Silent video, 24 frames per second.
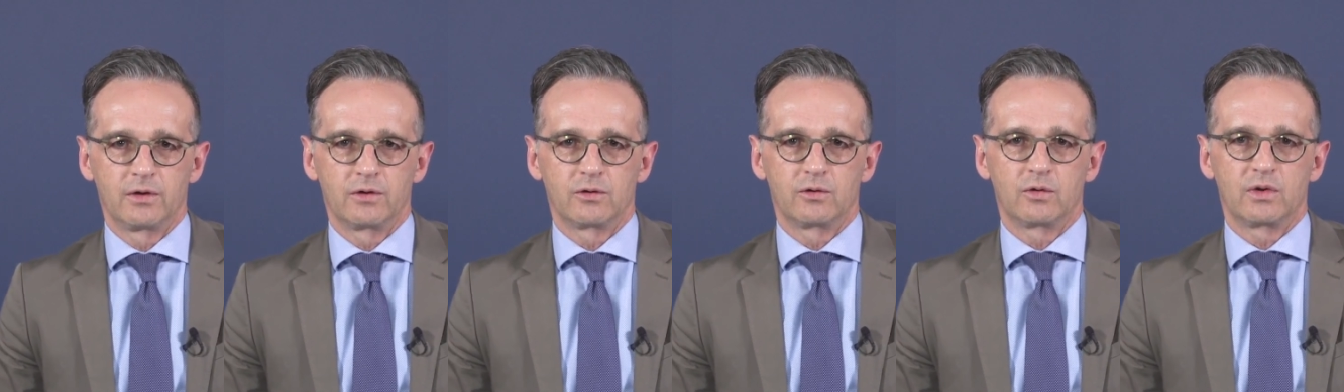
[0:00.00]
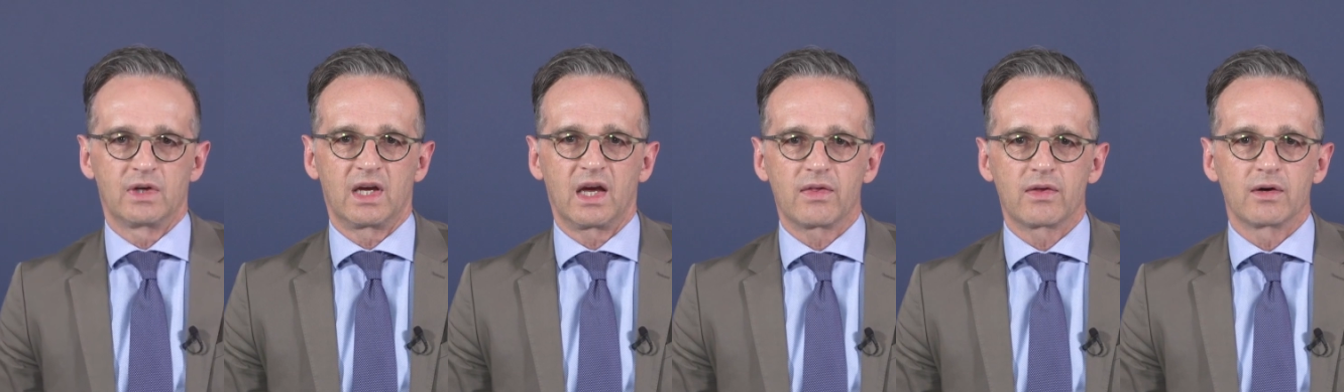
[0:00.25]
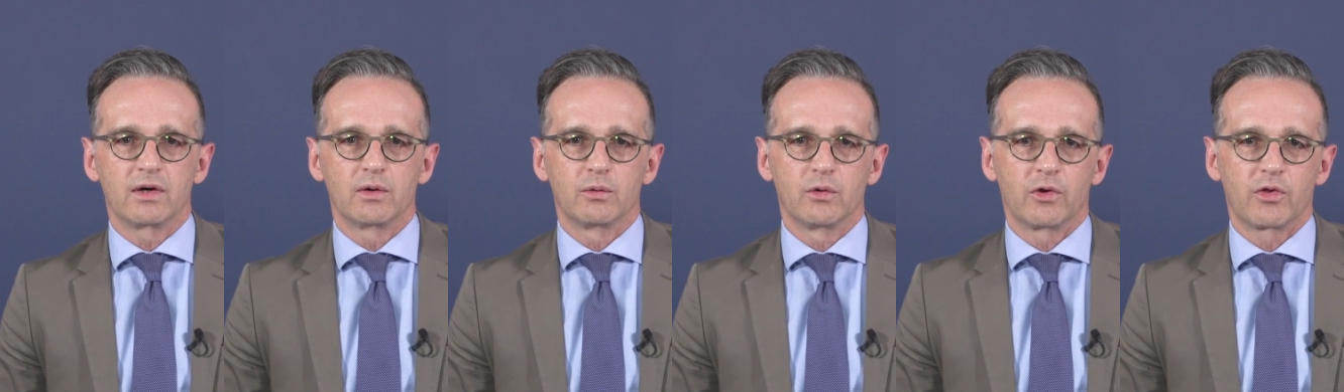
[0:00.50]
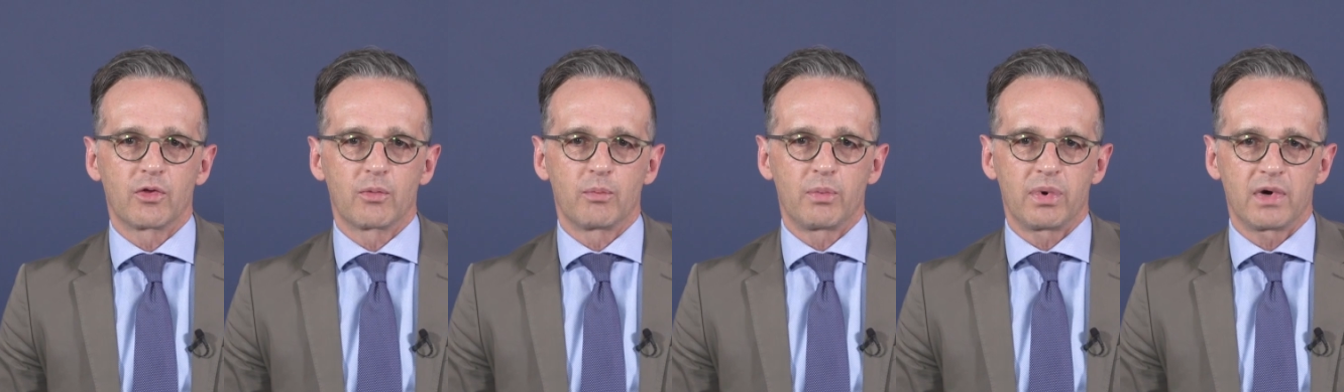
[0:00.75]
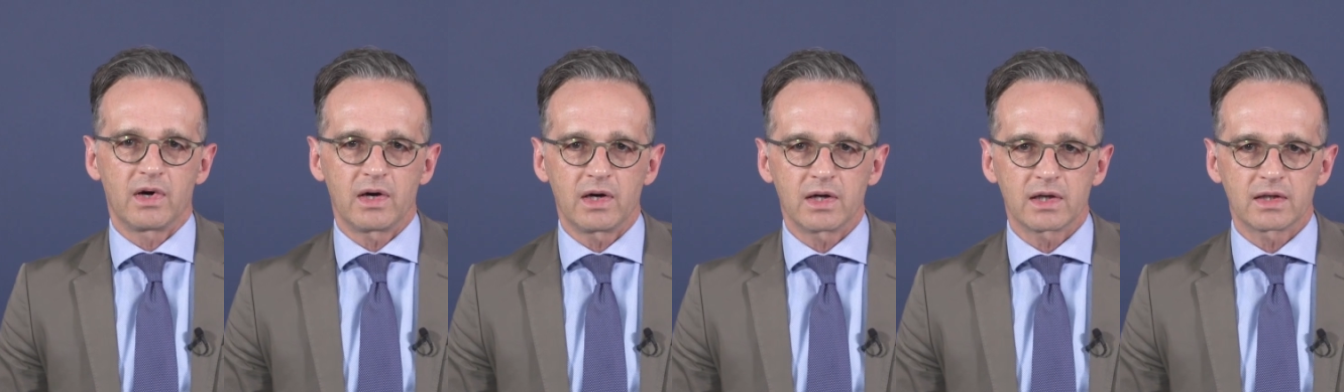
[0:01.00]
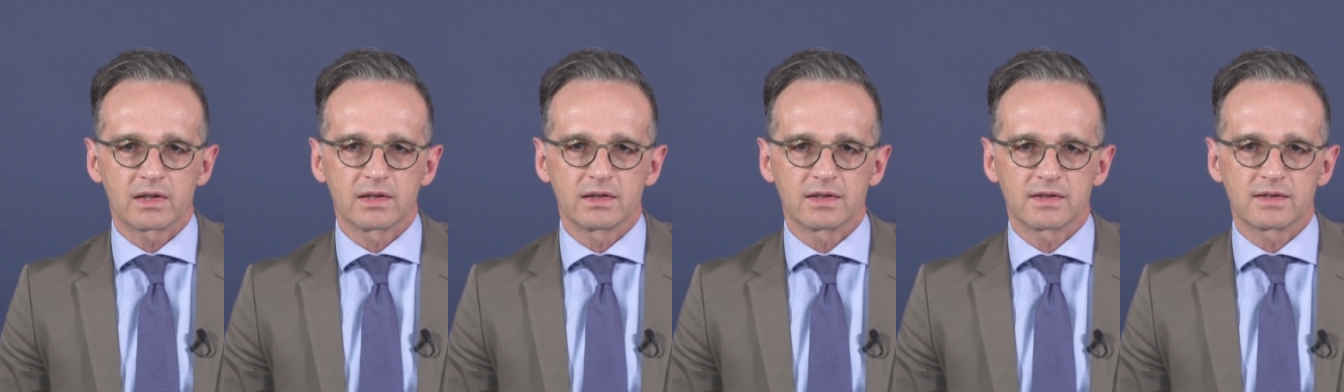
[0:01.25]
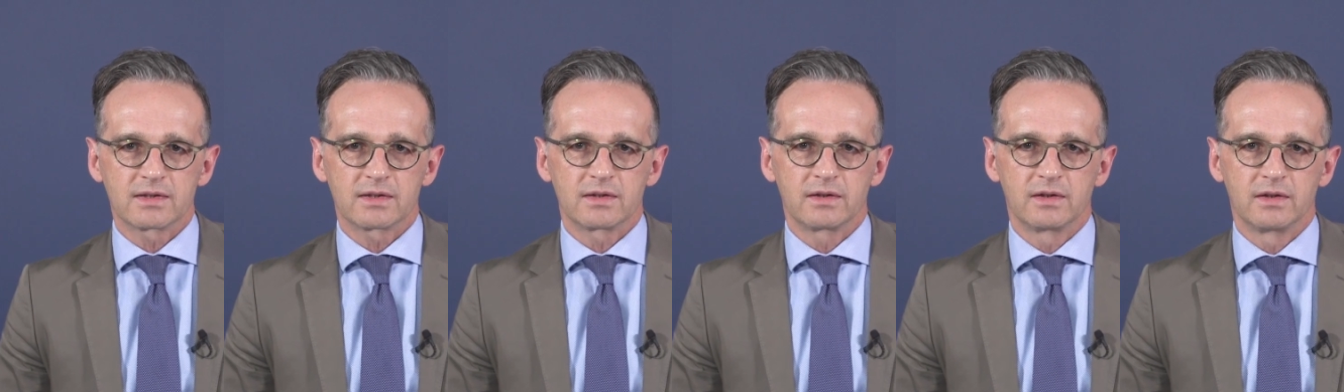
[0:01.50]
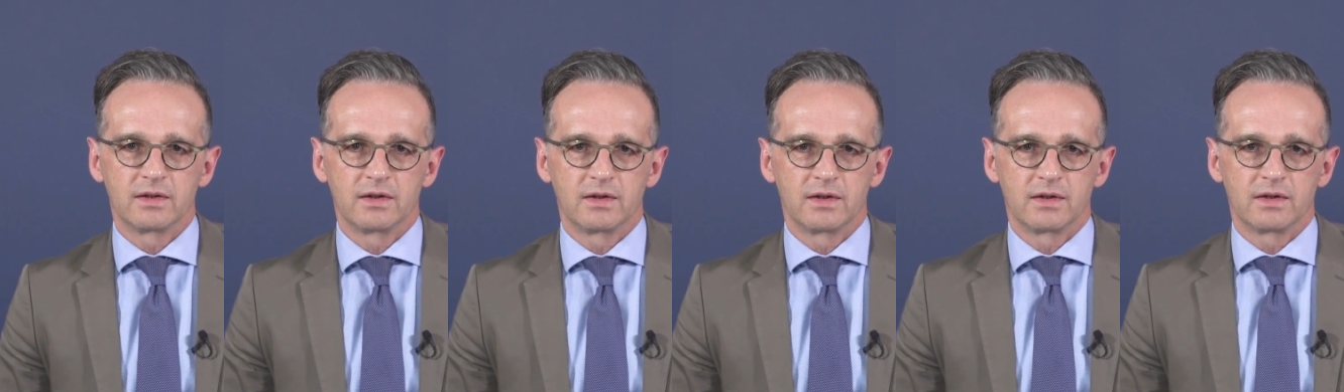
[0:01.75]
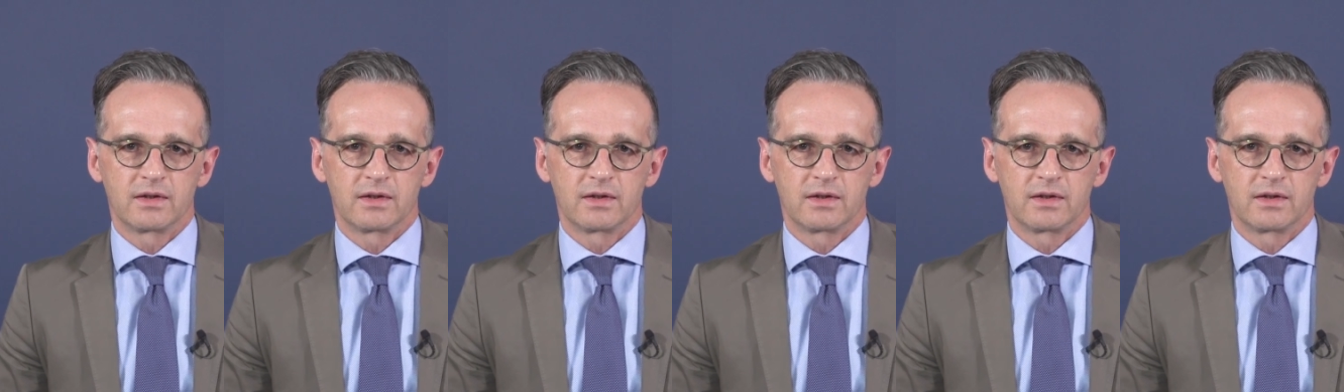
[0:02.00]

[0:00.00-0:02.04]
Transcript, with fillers: together with partners